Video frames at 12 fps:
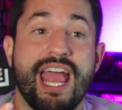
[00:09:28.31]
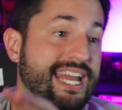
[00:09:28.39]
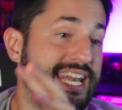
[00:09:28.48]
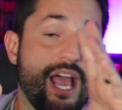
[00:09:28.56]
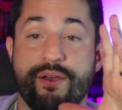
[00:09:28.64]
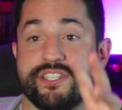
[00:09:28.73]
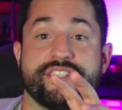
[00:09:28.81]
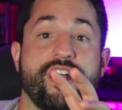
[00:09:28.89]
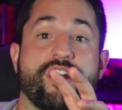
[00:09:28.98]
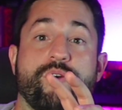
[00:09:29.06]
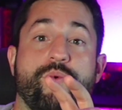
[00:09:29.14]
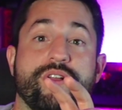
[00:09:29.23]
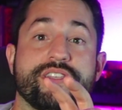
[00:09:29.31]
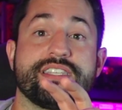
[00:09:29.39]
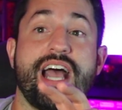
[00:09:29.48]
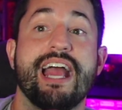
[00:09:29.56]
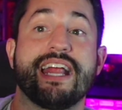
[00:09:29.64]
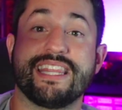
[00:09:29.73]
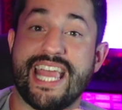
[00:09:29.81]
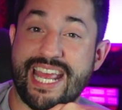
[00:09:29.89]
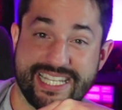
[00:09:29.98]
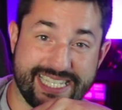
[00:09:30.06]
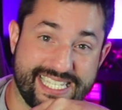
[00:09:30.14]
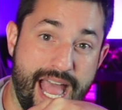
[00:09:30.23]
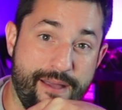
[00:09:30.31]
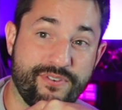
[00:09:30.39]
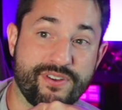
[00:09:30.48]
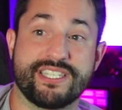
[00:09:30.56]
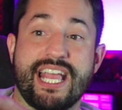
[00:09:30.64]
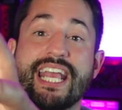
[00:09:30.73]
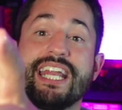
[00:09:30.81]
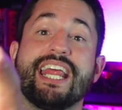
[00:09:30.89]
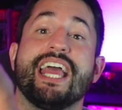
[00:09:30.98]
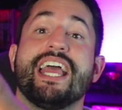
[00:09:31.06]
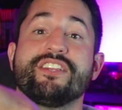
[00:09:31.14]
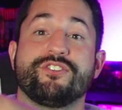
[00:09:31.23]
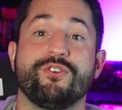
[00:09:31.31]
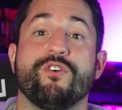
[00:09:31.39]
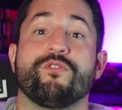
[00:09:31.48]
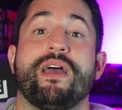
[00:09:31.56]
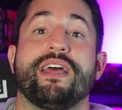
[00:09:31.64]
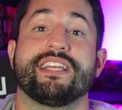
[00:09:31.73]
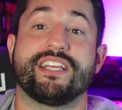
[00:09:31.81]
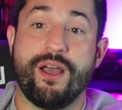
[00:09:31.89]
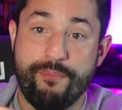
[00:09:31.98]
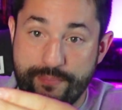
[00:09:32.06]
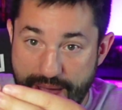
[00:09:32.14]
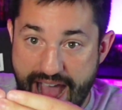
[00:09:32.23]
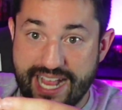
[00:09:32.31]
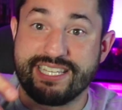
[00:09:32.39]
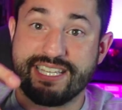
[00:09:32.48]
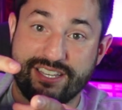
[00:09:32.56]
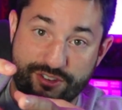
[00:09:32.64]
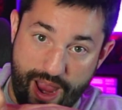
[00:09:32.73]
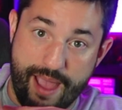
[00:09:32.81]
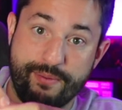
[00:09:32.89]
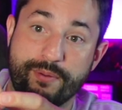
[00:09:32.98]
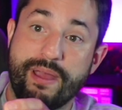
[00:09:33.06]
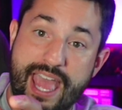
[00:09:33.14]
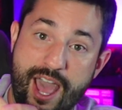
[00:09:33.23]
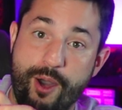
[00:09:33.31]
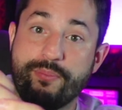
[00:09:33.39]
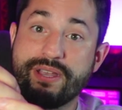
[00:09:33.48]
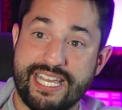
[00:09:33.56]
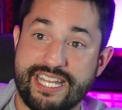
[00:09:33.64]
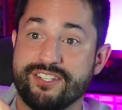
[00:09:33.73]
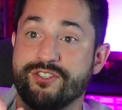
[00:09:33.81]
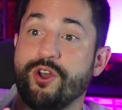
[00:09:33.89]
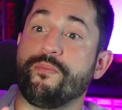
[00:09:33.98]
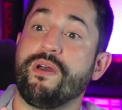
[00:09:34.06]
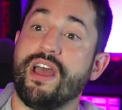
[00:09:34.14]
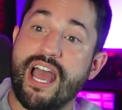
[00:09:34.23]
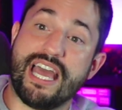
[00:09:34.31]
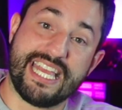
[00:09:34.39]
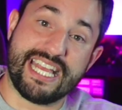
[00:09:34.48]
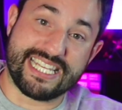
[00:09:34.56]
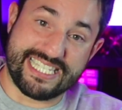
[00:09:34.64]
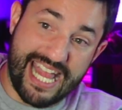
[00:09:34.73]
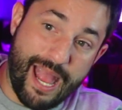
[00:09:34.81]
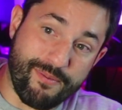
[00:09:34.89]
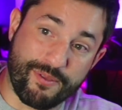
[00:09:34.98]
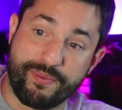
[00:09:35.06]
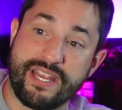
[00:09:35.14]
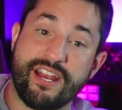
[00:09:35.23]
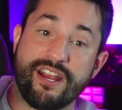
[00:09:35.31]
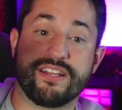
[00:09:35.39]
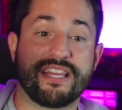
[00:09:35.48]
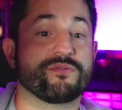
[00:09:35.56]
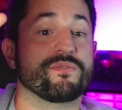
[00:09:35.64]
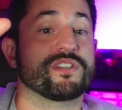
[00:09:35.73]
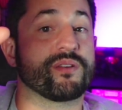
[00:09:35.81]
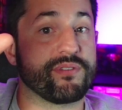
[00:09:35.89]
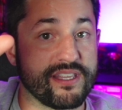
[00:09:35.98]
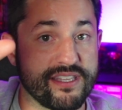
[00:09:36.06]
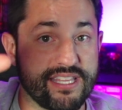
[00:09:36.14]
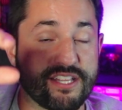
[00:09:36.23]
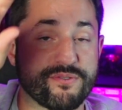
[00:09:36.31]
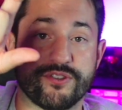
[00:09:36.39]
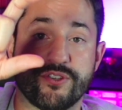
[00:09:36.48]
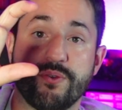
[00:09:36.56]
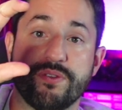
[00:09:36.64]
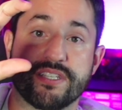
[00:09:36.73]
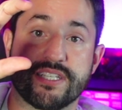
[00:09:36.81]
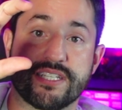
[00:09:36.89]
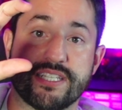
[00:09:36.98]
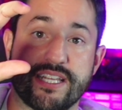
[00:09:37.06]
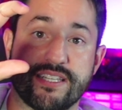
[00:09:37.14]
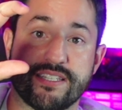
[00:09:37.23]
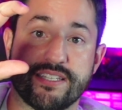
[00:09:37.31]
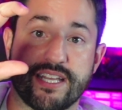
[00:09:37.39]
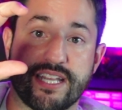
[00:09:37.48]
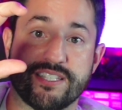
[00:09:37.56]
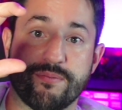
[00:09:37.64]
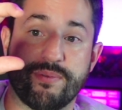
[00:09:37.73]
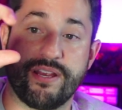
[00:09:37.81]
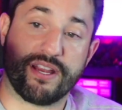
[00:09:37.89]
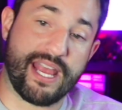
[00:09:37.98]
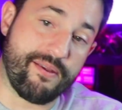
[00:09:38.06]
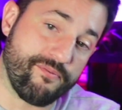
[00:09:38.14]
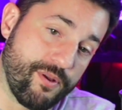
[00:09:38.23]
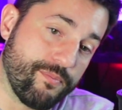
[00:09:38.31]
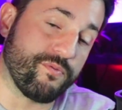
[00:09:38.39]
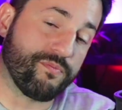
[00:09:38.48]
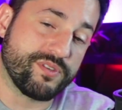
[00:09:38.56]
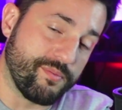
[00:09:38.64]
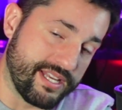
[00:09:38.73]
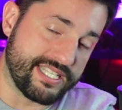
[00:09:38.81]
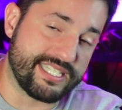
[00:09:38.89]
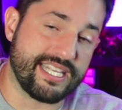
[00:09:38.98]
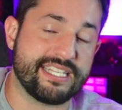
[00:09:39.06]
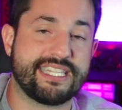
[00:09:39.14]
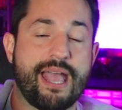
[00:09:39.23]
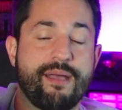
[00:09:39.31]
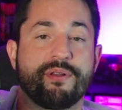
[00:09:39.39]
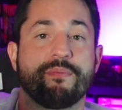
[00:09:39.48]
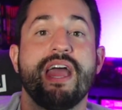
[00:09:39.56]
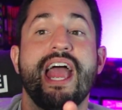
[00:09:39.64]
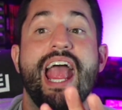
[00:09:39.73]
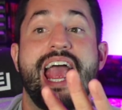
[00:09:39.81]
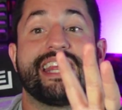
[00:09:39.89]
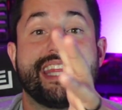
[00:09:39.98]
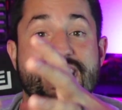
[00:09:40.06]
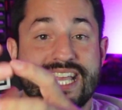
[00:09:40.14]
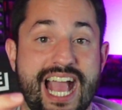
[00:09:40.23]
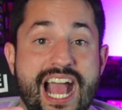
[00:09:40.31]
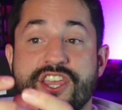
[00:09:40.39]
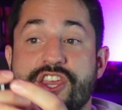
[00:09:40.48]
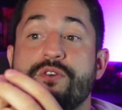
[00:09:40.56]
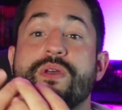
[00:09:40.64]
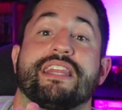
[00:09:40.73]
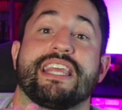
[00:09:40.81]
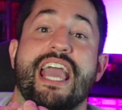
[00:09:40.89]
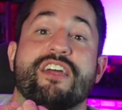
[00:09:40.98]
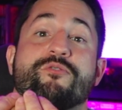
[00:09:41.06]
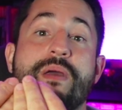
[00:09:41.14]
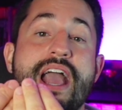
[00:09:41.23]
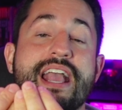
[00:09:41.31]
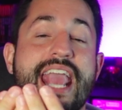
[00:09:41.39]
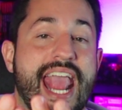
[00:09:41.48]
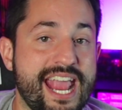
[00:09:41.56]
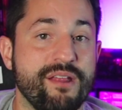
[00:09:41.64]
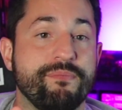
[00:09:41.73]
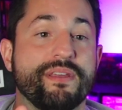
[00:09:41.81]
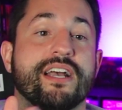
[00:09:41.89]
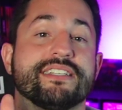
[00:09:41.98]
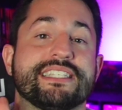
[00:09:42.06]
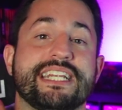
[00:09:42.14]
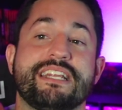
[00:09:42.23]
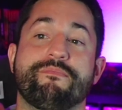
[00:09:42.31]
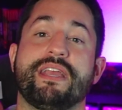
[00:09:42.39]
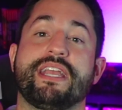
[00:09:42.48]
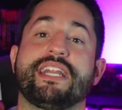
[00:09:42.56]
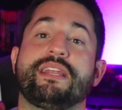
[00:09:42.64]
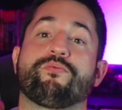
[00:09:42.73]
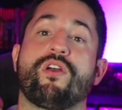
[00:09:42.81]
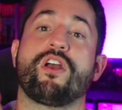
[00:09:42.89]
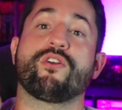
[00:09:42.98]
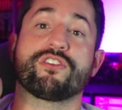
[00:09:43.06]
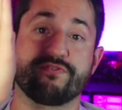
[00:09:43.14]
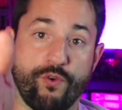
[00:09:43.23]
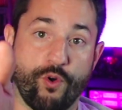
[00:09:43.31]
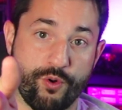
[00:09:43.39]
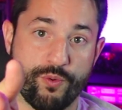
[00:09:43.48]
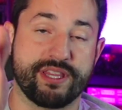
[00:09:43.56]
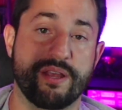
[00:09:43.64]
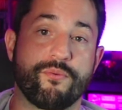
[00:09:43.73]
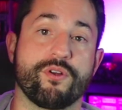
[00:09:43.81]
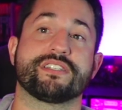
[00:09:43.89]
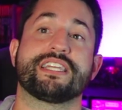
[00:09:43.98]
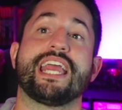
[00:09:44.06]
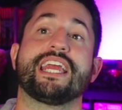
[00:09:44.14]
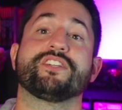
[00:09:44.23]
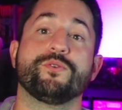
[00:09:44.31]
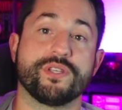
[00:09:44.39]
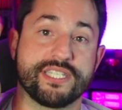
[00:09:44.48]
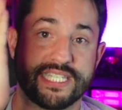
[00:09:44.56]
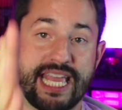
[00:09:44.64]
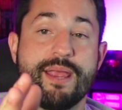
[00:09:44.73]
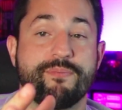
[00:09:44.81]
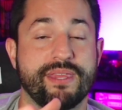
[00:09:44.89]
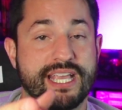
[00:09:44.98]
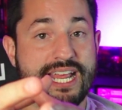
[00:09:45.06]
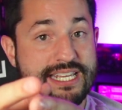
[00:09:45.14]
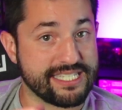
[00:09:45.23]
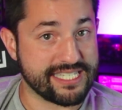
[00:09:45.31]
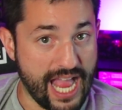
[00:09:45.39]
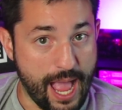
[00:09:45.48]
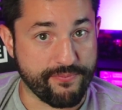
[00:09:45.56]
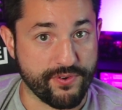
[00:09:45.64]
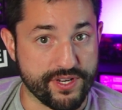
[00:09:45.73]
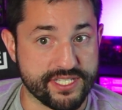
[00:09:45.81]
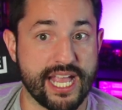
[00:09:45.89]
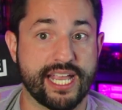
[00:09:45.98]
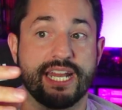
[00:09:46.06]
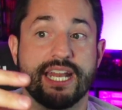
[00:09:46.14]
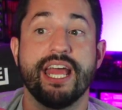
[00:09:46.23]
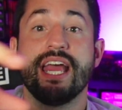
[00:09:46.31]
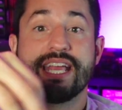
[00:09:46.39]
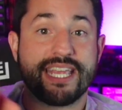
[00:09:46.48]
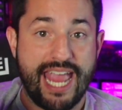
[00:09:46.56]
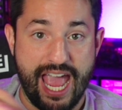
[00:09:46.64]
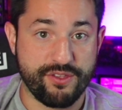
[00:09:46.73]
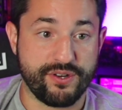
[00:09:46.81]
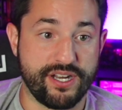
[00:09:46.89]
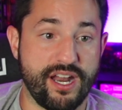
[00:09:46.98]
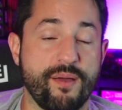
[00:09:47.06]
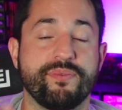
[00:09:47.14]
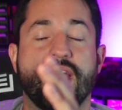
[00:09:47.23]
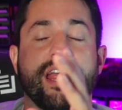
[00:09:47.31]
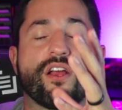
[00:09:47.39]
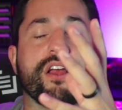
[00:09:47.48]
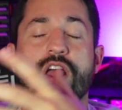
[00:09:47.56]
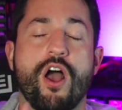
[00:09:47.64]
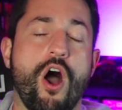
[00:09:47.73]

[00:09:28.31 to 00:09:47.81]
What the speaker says: And now he's stuck on one side. They had to stop for a second, Two of them had to come back to grab him, help get to him, and they had stabbed the Behir, and that's where two of the successes against the Behir came from somebody stabbing him. And then they got cute and gathered back, and because they didn't make any progress forward, they weren't saying to escape, they kind of stopped for a second, gathered it up there.